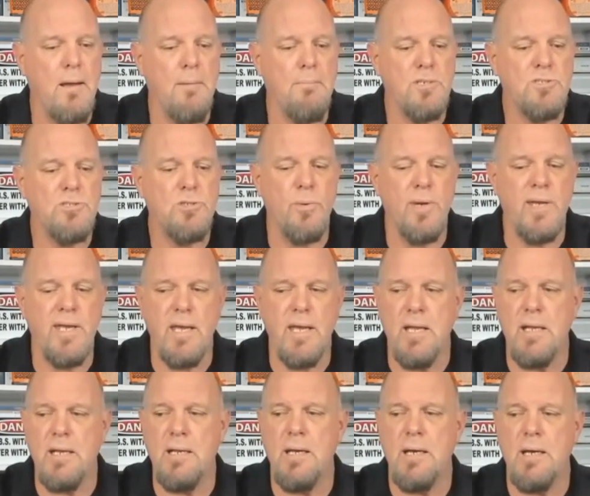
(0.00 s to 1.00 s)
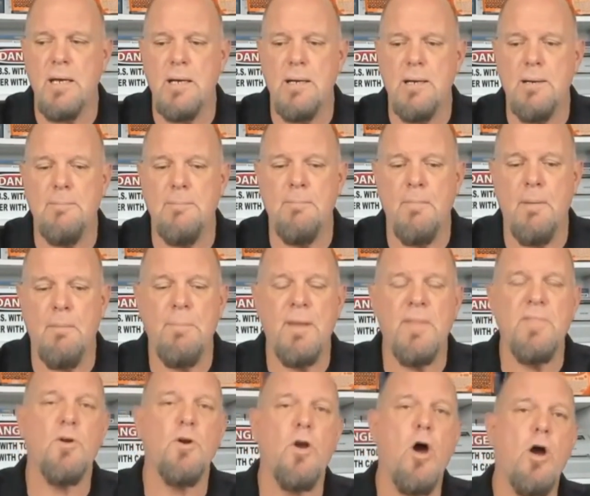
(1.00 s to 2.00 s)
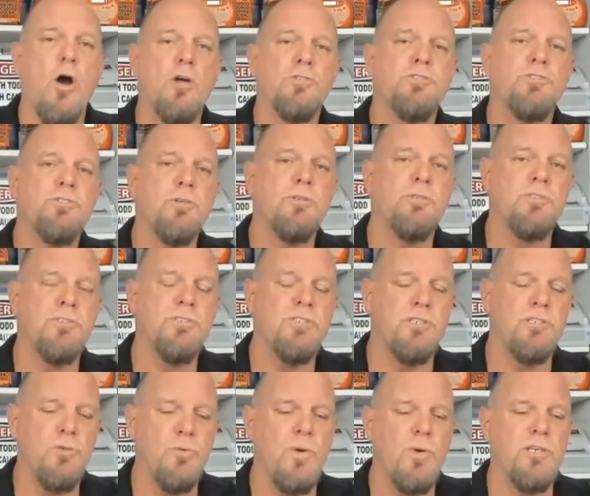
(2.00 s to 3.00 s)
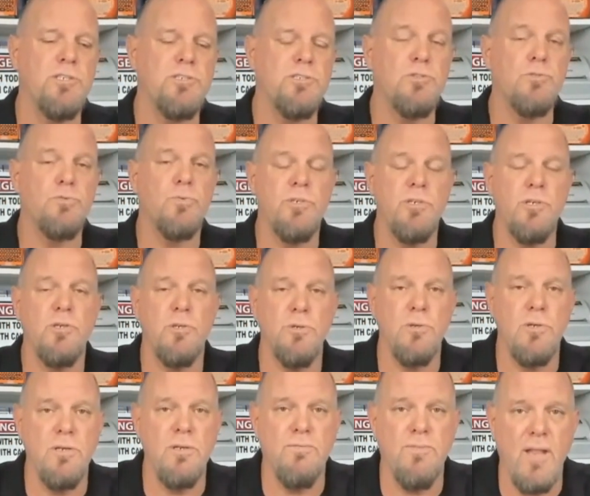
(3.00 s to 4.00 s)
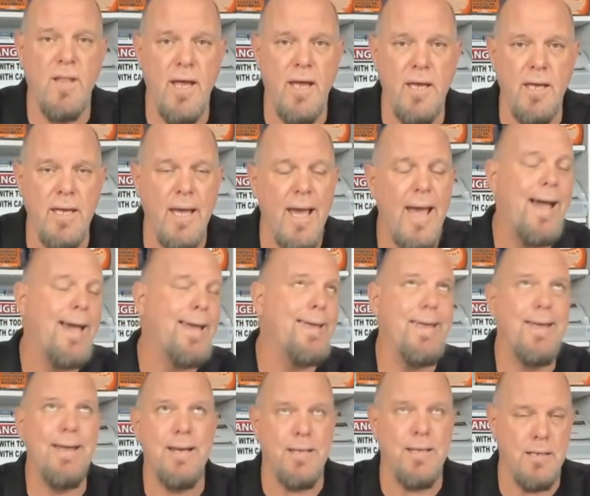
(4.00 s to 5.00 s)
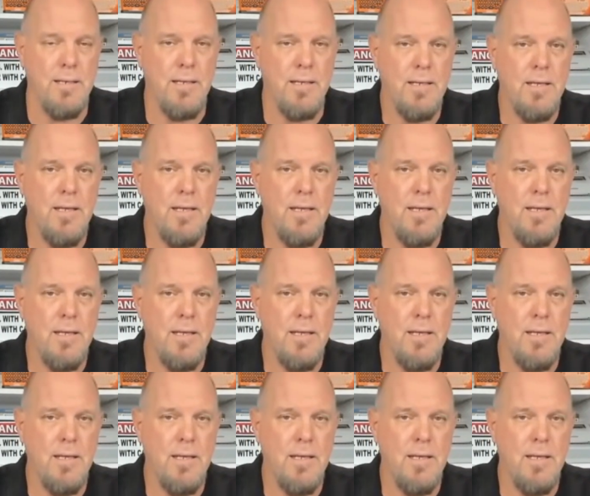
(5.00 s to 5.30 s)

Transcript: so again, but there are certain situations where you do need flagging. I get it.